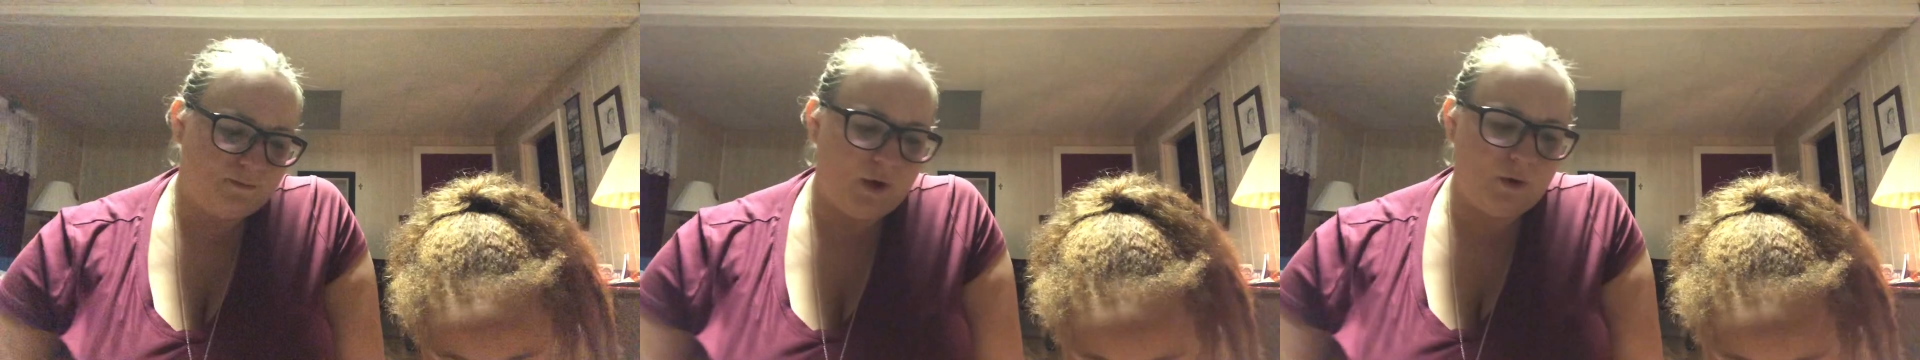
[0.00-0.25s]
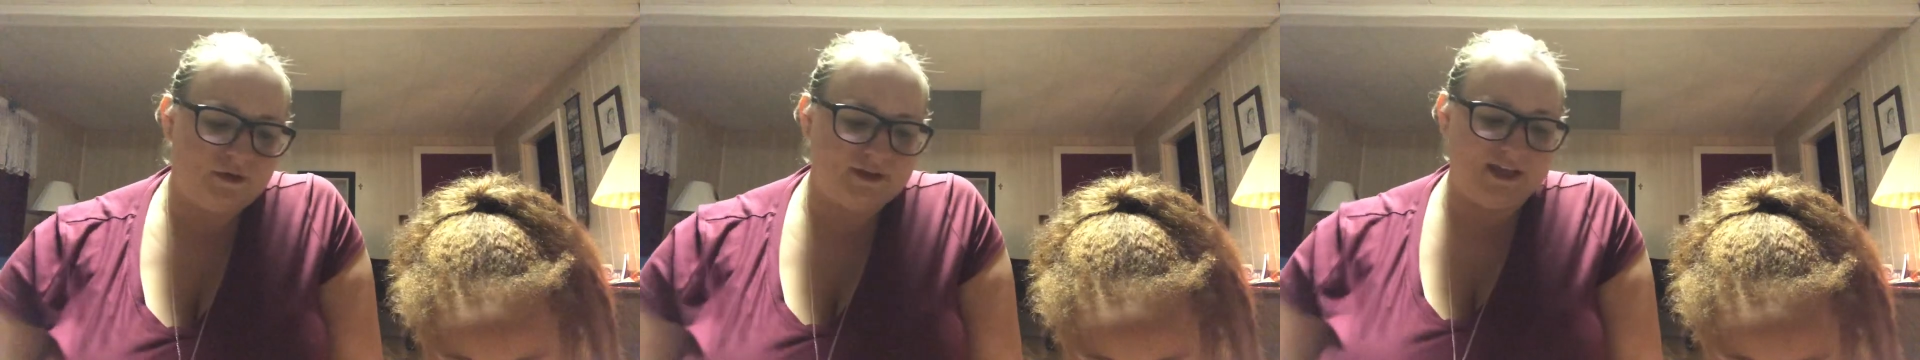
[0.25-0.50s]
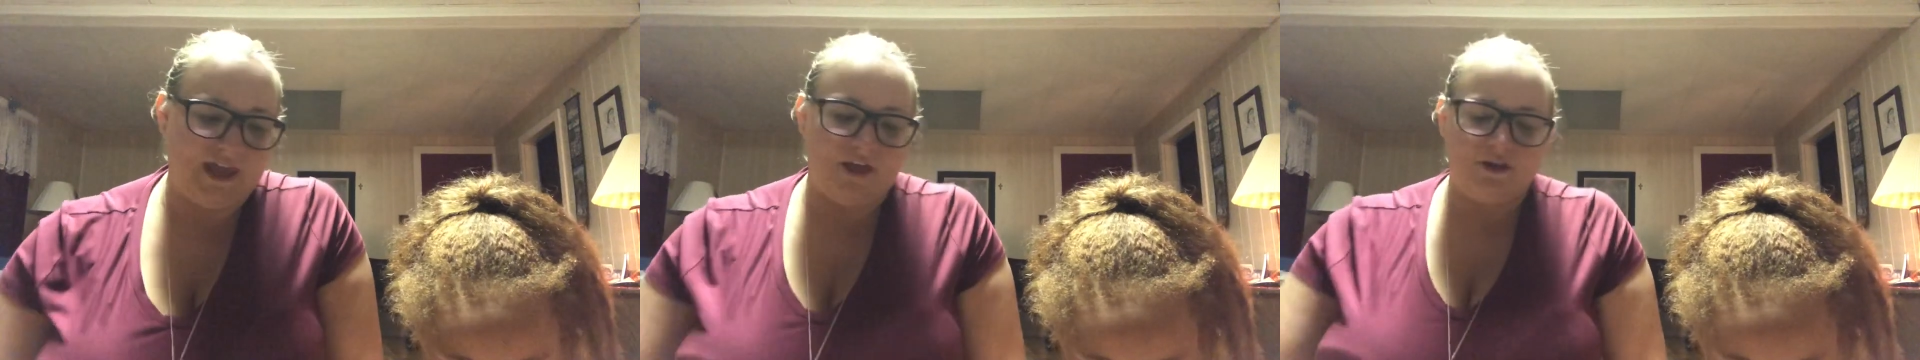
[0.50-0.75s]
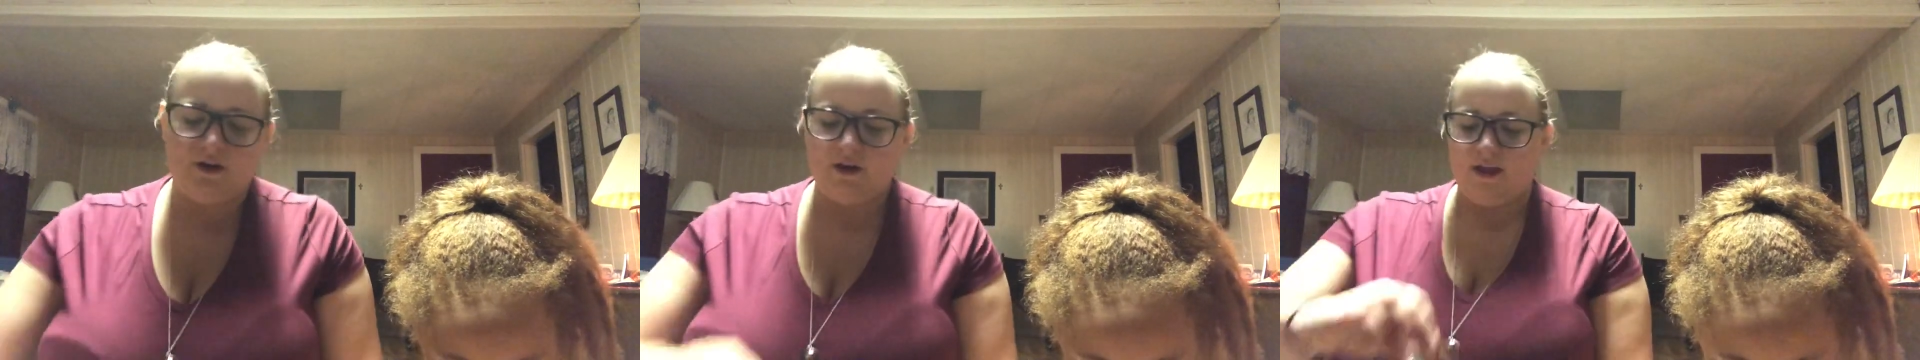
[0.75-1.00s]
both
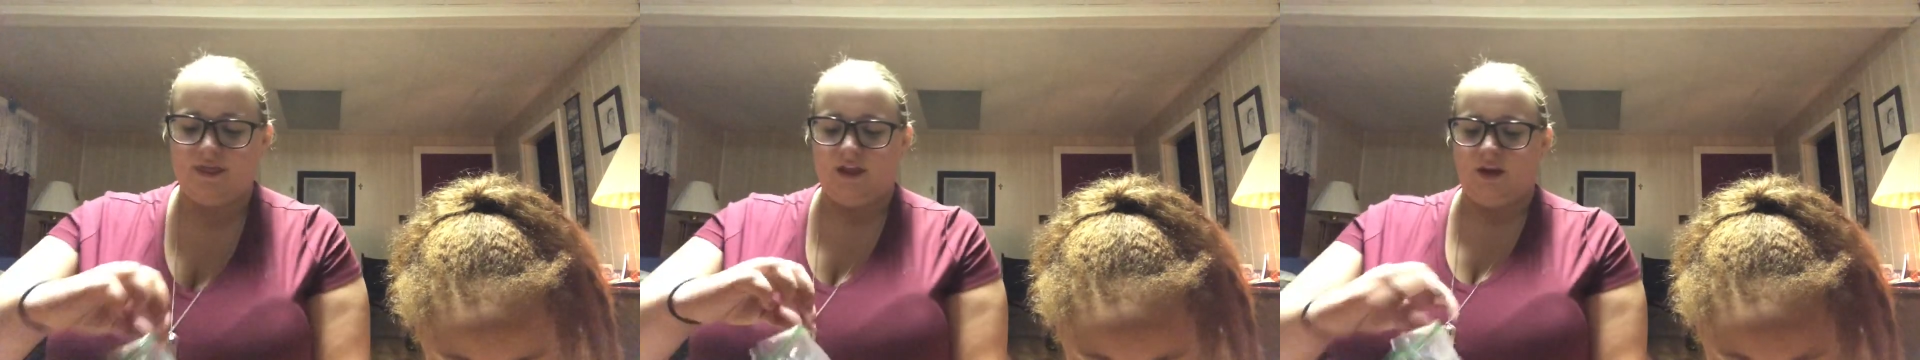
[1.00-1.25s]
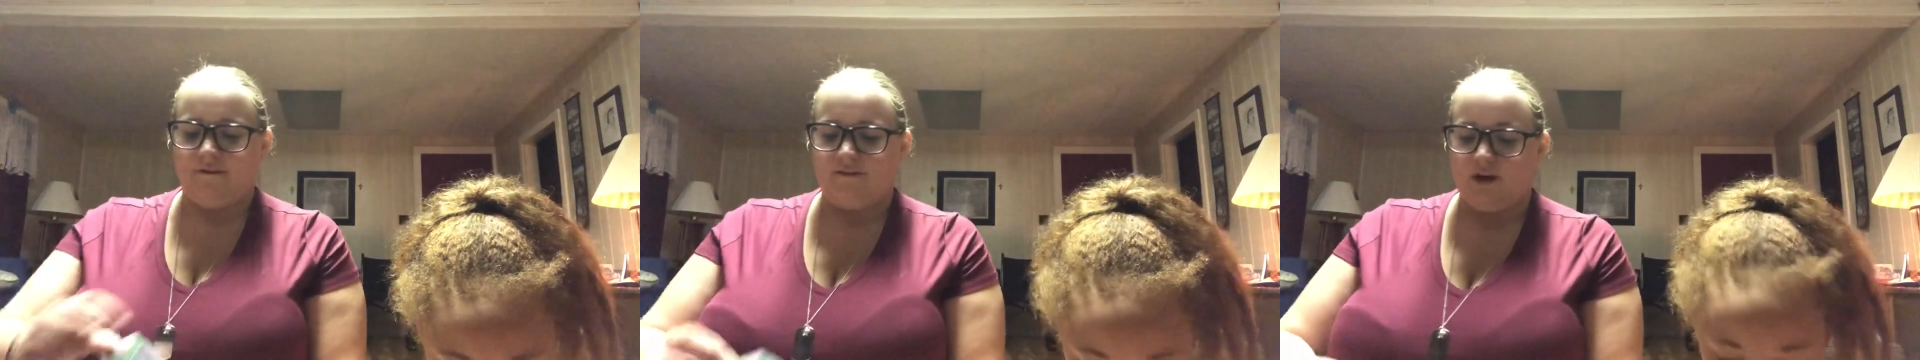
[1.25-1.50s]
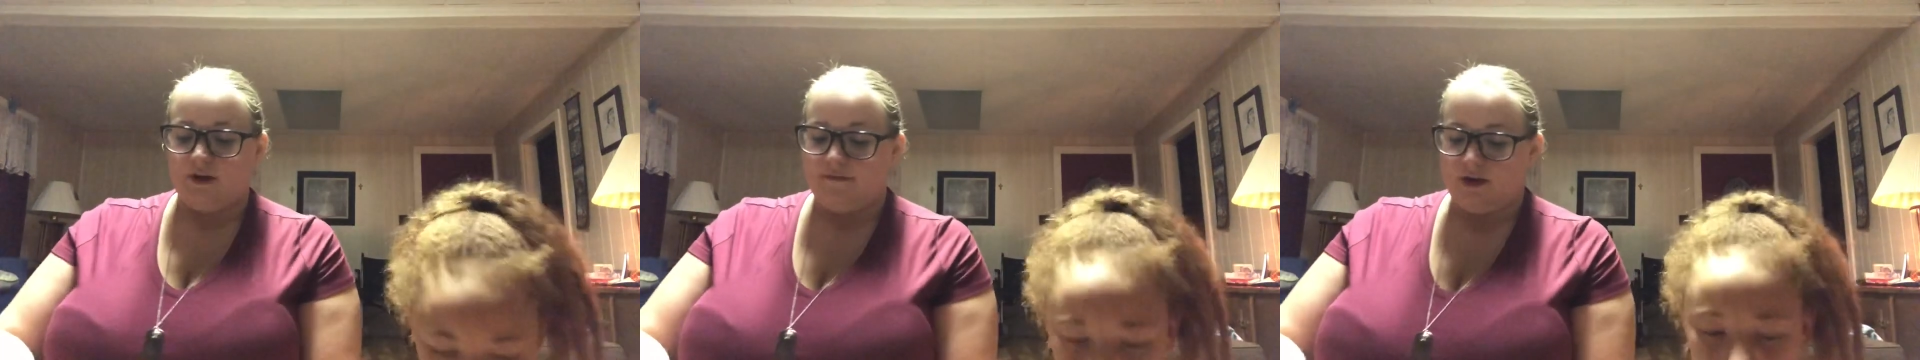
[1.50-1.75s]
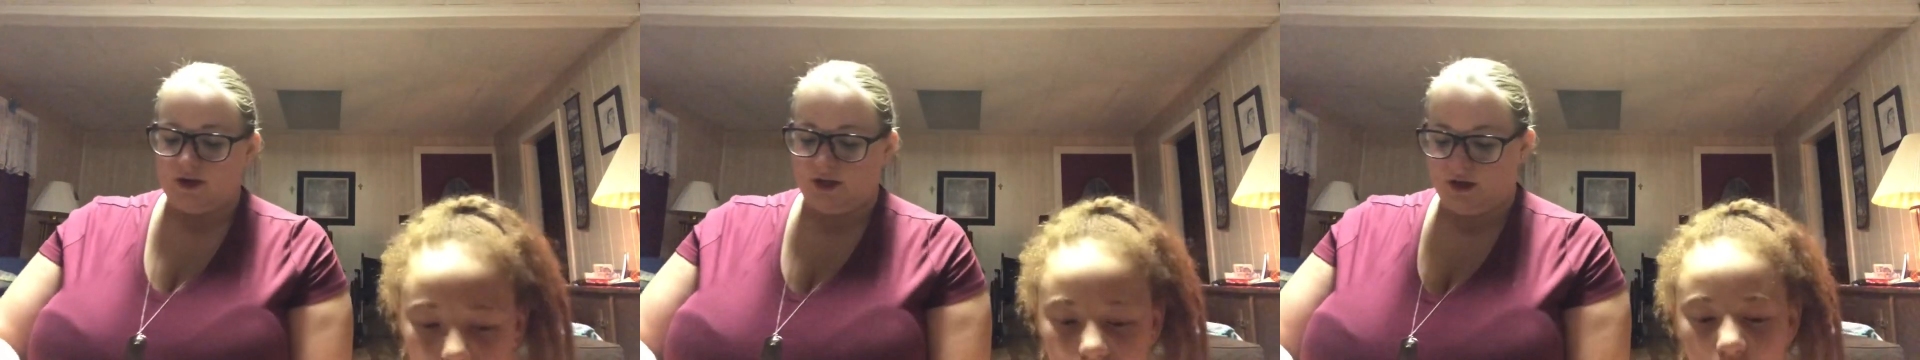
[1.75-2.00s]
together and they are very,
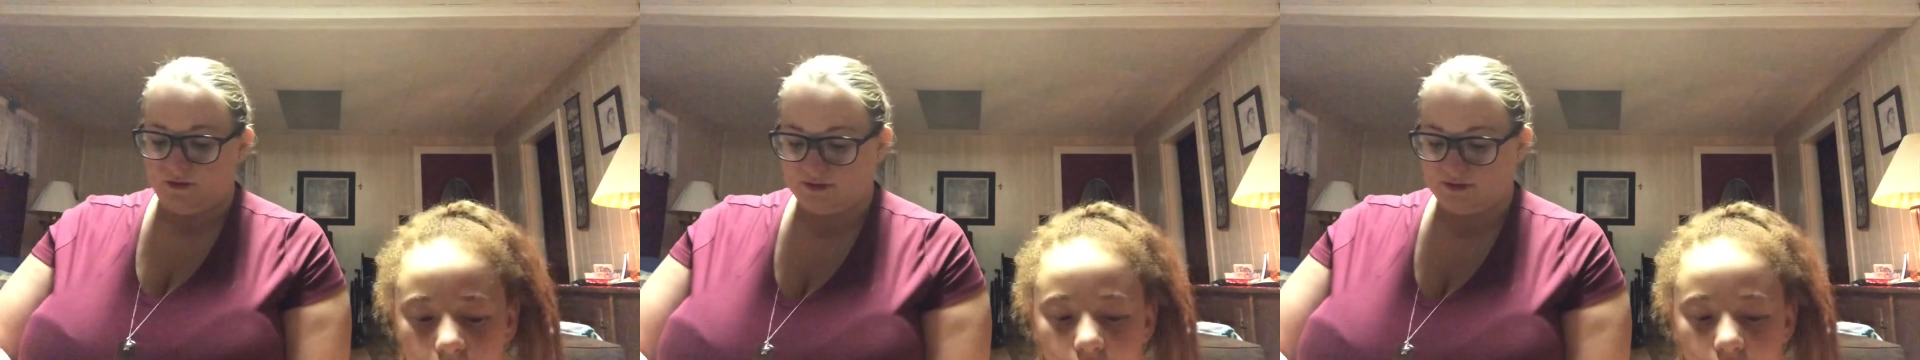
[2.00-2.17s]
very Maybe